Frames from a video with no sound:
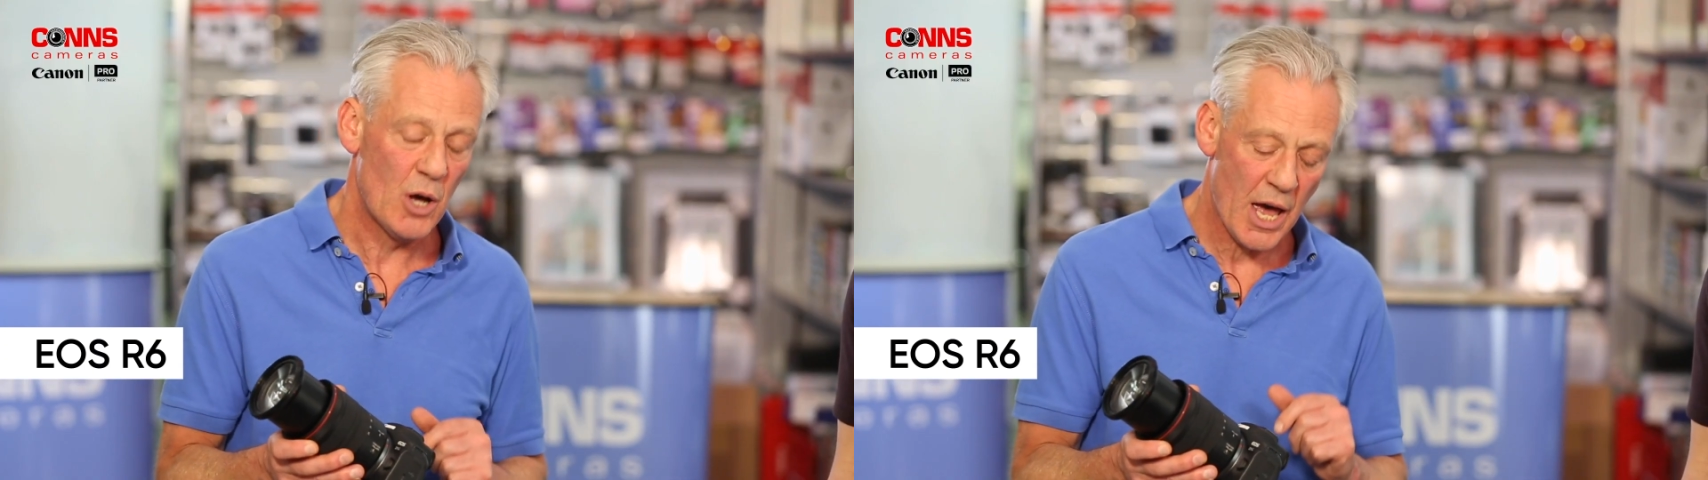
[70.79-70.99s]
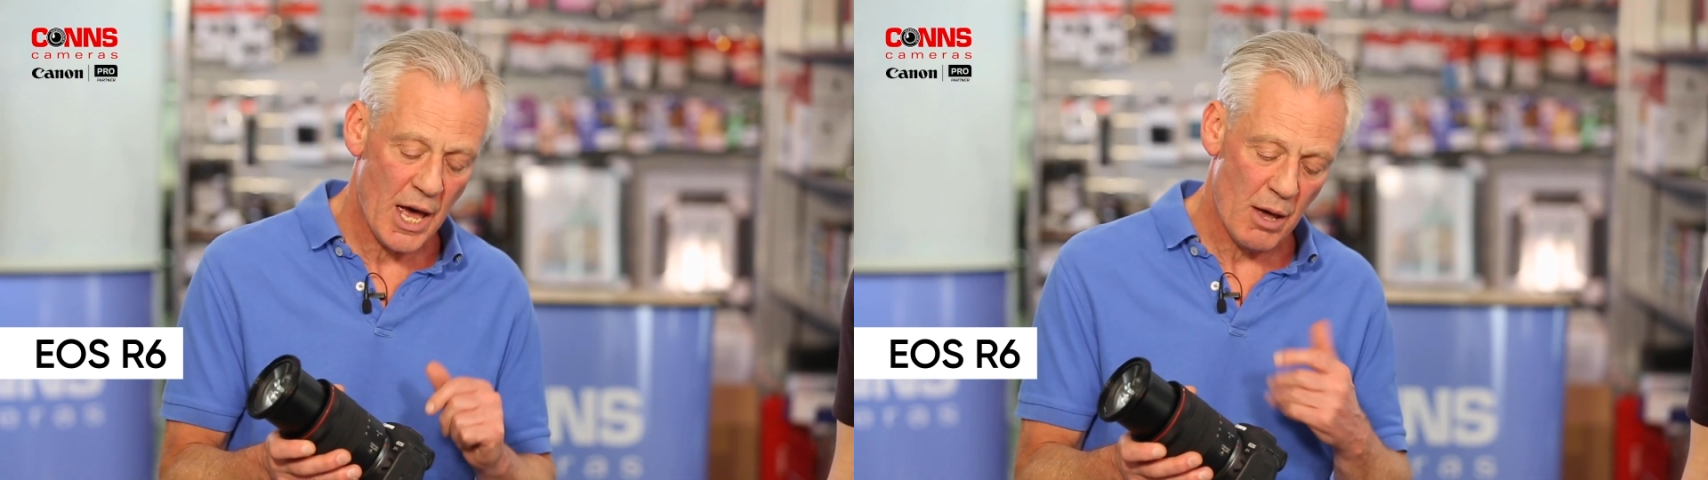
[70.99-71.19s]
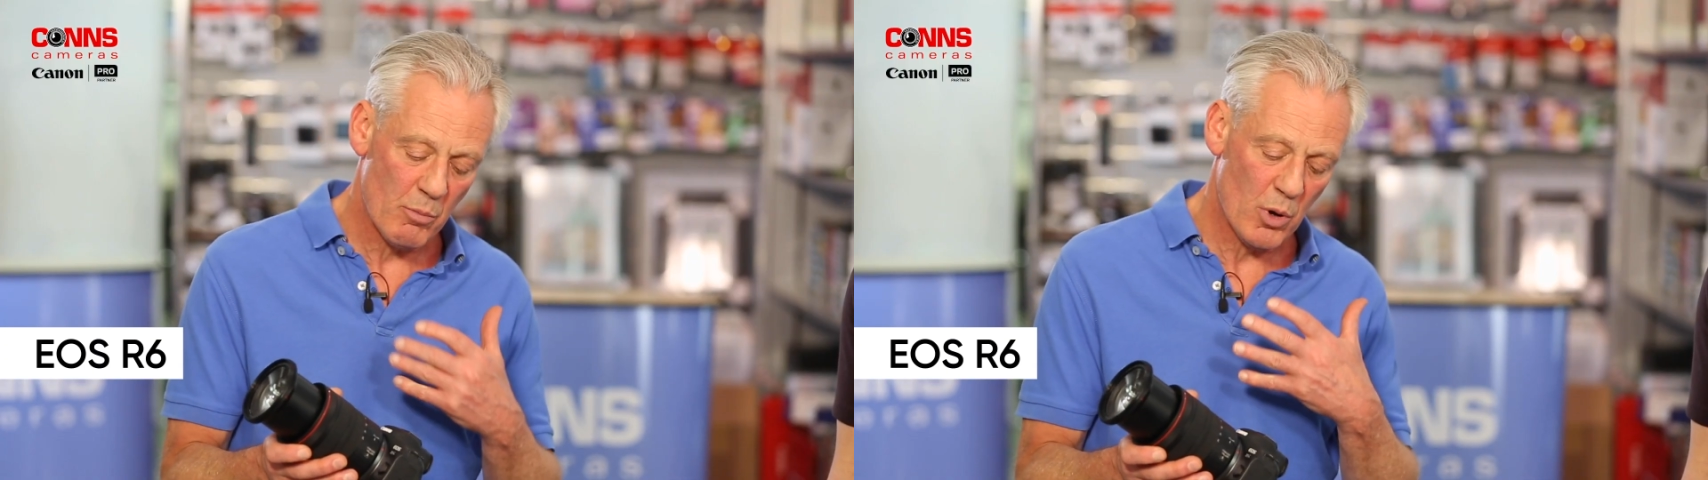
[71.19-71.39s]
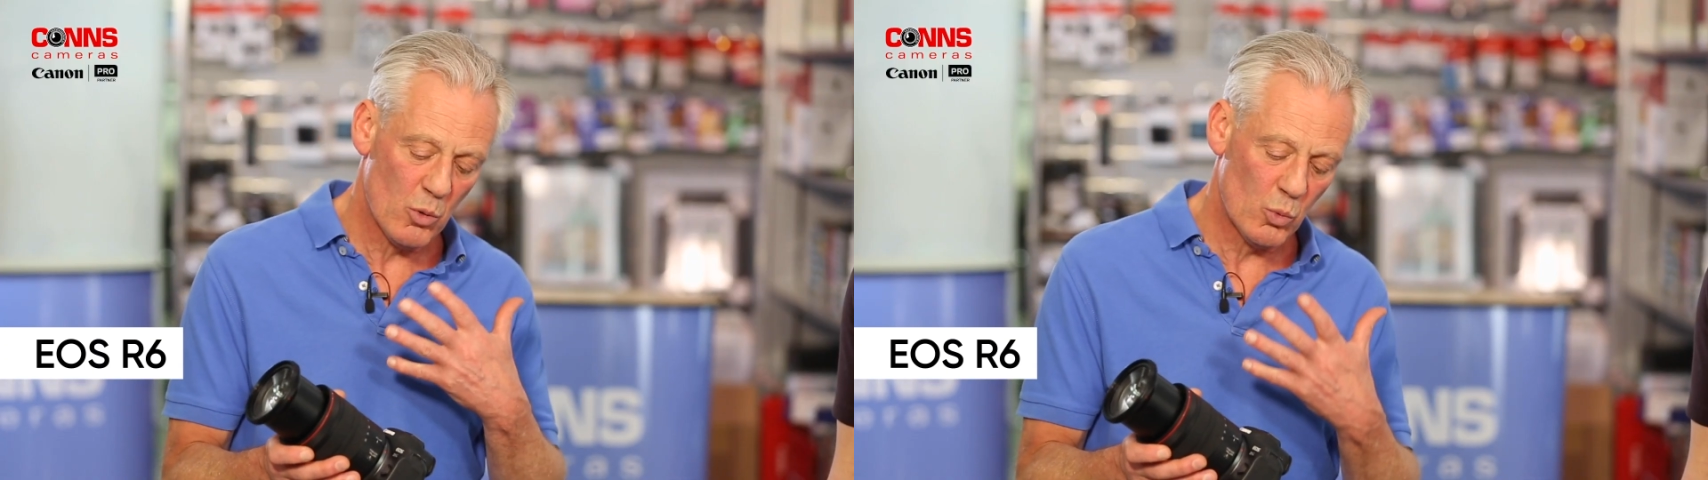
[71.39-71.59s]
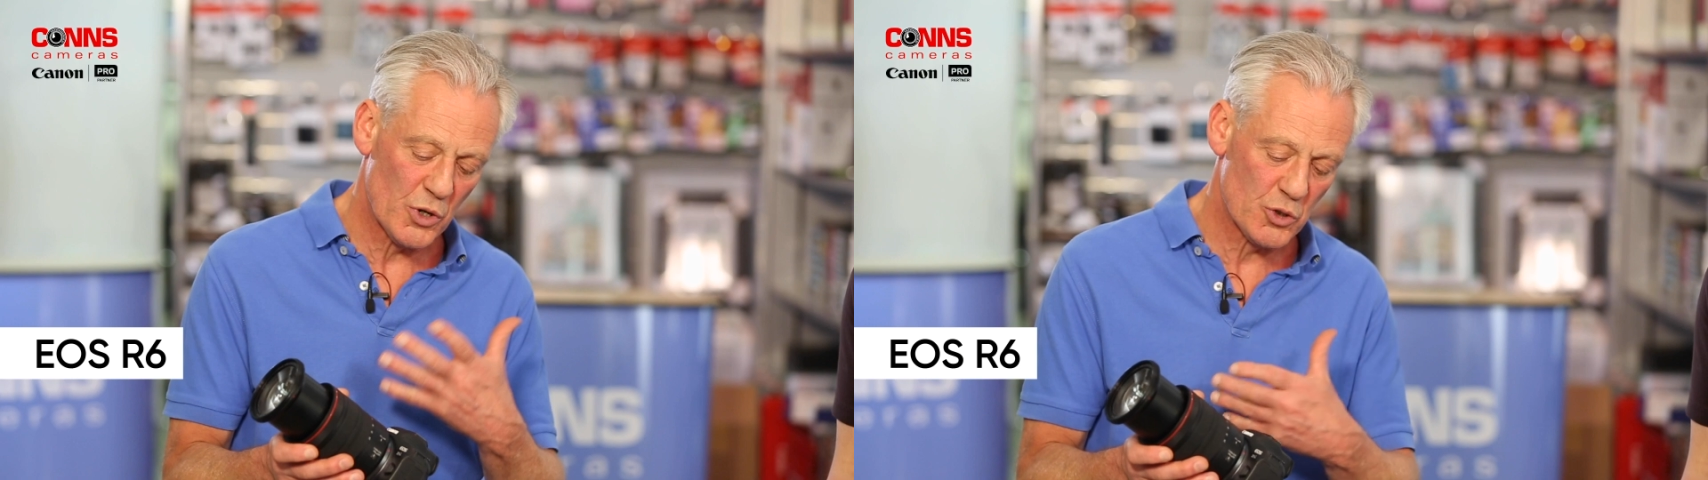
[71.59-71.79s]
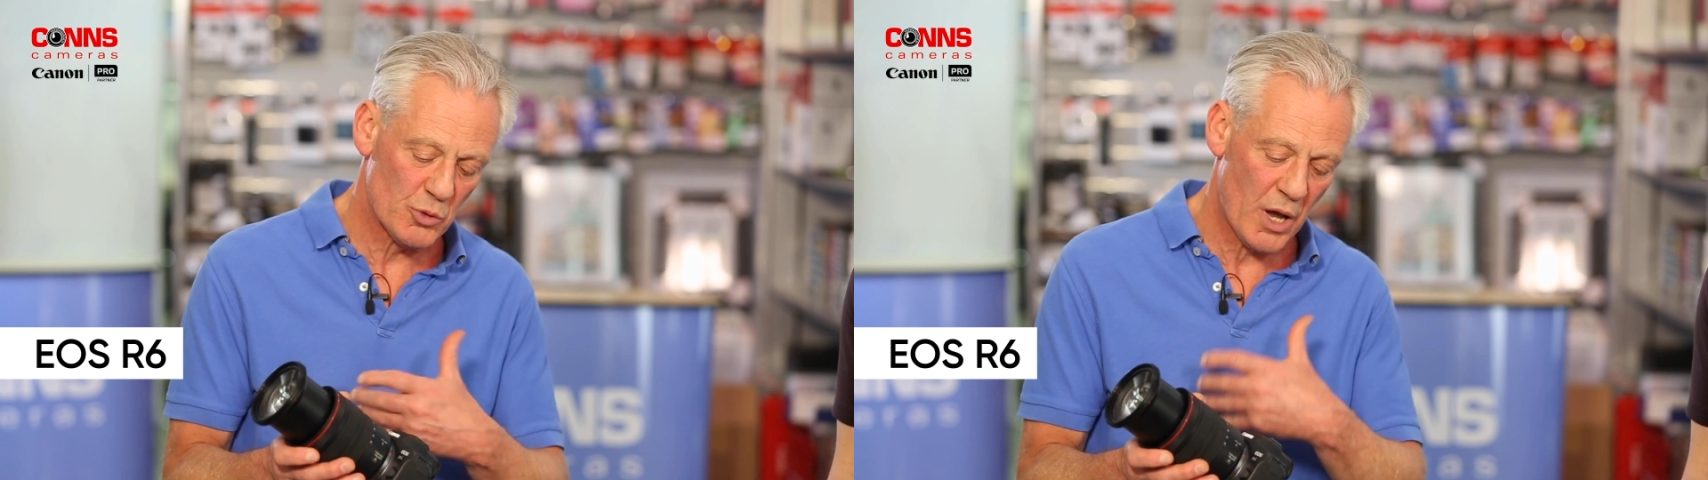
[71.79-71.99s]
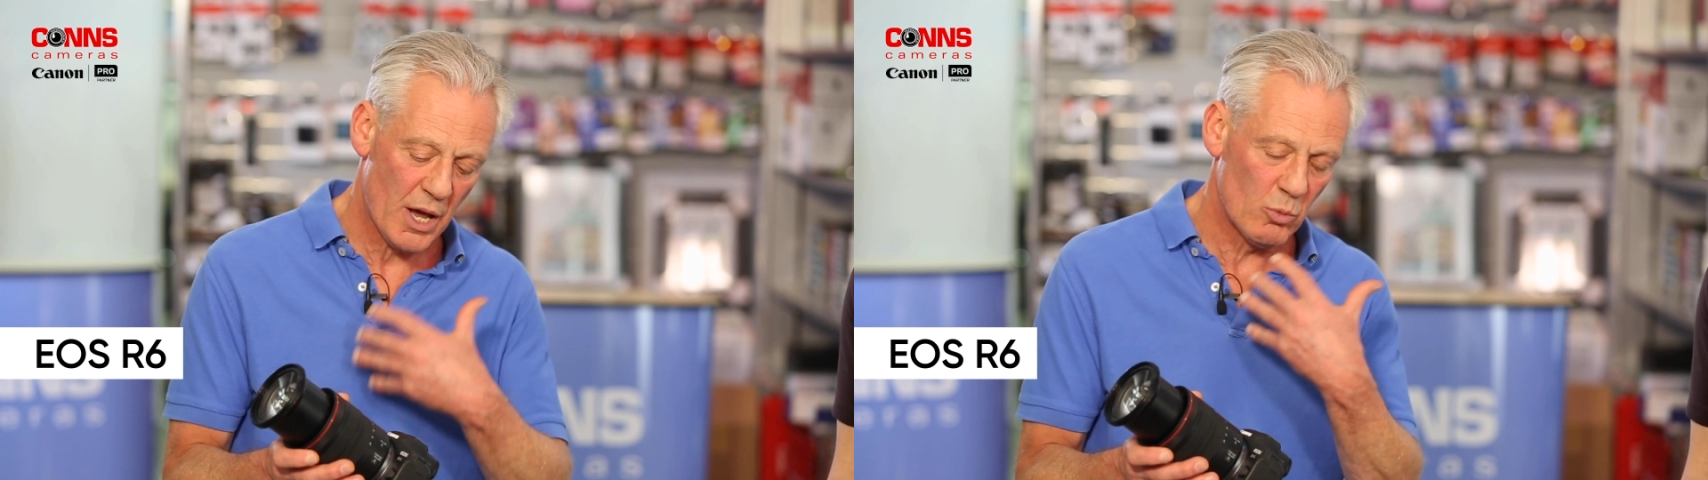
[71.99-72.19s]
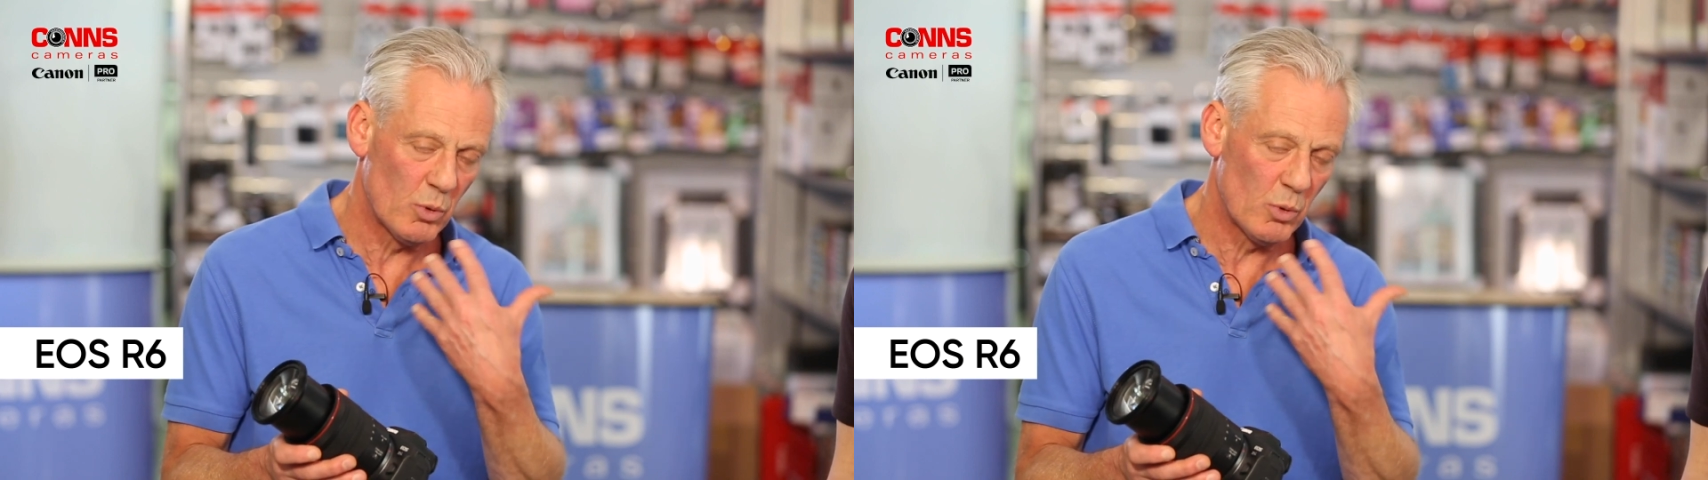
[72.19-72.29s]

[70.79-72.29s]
um, which uh,